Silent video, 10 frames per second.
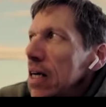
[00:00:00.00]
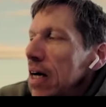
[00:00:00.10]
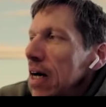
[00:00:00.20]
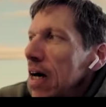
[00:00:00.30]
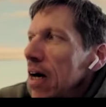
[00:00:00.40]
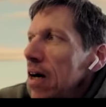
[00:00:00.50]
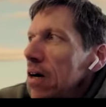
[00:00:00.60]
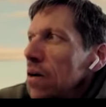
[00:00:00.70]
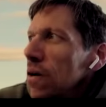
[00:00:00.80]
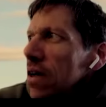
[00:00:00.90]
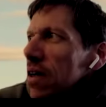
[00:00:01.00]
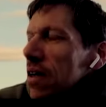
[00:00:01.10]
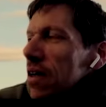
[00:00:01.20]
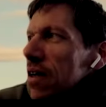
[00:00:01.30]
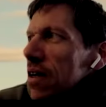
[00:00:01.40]
how
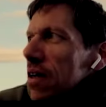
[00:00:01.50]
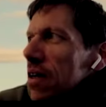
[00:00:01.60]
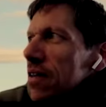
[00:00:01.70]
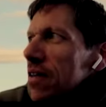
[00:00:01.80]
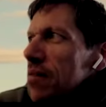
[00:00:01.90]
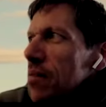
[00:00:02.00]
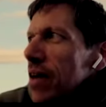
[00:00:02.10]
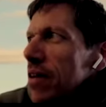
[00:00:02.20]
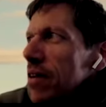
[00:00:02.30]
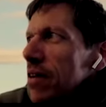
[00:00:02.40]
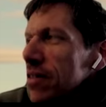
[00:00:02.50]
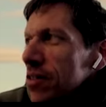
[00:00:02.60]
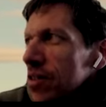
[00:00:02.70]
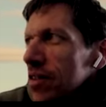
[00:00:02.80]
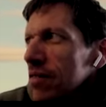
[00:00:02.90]
what
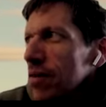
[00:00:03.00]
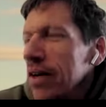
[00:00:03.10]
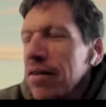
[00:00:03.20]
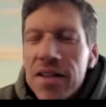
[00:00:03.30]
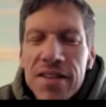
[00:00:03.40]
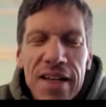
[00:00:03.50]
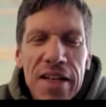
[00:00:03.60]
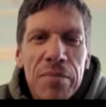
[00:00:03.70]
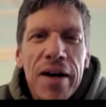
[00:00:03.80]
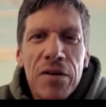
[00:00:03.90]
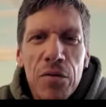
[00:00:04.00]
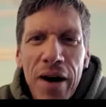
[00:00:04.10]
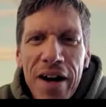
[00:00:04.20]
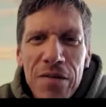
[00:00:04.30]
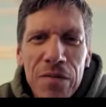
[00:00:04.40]
I'm going to say, the
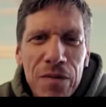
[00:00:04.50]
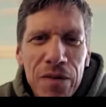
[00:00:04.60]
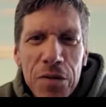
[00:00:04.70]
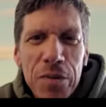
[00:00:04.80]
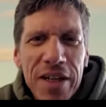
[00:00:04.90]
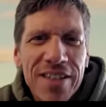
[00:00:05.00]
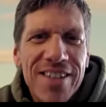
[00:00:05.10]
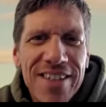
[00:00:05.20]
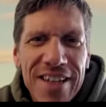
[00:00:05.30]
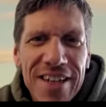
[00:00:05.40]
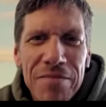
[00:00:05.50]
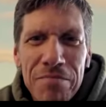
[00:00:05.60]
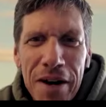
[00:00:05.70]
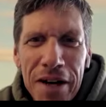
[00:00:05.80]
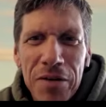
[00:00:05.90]
microbiome, which means the
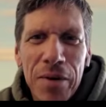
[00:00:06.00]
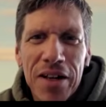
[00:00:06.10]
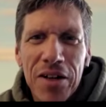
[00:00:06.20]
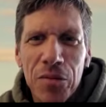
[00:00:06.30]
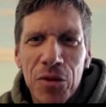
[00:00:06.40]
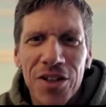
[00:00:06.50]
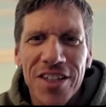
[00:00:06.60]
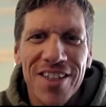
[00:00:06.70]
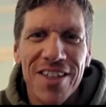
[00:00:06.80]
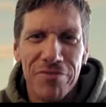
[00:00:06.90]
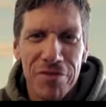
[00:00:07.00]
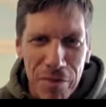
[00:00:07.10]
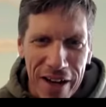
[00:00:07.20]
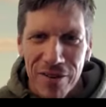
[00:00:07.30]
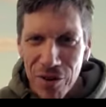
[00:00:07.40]
microbiome community, the different
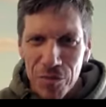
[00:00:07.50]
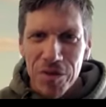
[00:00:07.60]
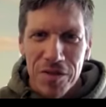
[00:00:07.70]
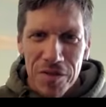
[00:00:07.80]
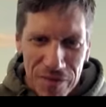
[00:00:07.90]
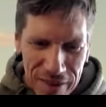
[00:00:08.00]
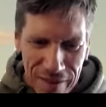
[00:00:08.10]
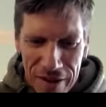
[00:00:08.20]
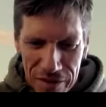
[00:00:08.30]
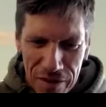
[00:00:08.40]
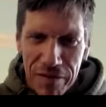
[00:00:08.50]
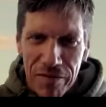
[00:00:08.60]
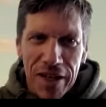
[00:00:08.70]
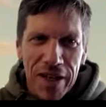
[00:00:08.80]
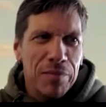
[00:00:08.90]
microbes, then
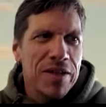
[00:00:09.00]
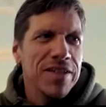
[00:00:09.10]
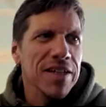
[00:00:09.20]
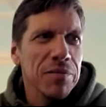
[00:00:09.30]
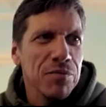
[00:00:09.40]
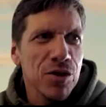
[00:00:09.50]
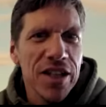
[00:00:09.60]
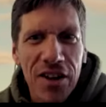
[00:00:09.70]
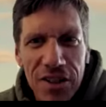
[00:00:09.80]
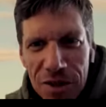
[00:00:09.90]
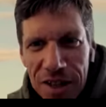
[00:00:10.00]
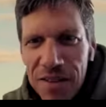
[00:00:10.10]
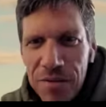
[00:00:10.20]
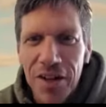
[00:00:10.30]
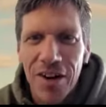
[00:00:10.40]
we basically put it all together,
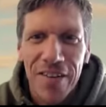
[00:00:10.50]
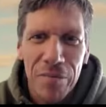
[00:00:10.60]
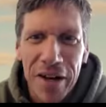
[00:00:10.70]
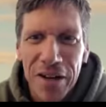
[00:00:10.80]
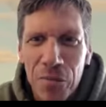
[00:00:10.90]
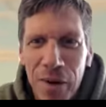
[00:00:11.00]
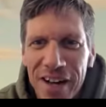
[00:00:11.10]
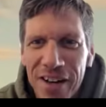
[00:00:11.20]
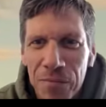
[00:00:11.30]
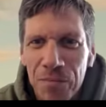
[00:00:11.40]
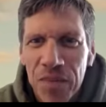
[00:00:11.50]
we call that microbiome.